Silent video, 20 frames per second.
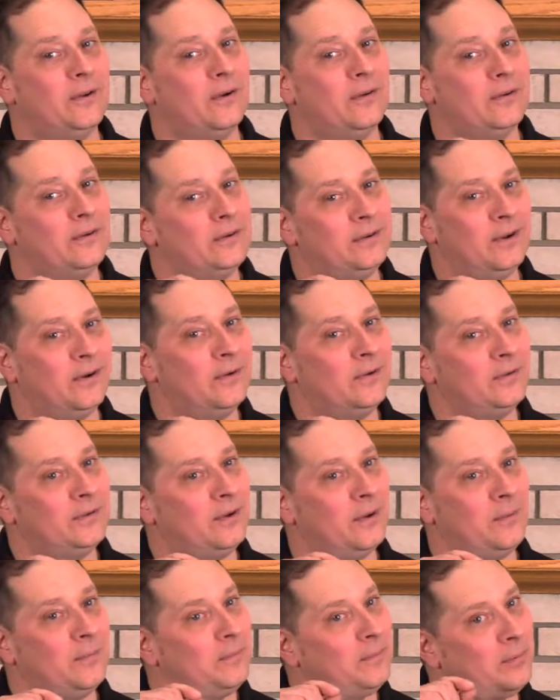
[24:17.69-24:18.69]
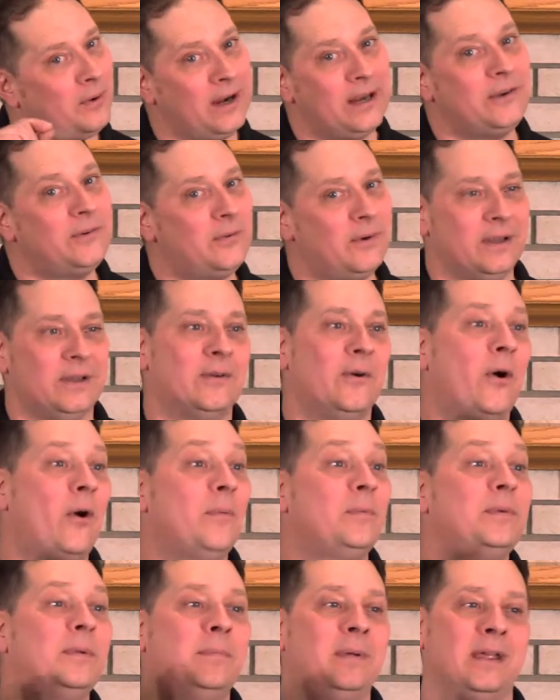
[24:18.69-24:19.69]
don't don't don't preach what you
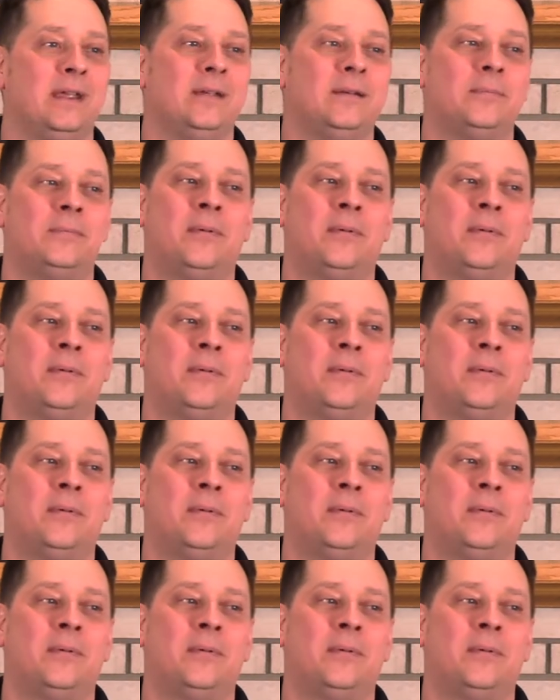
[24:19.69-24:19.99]
hope to be.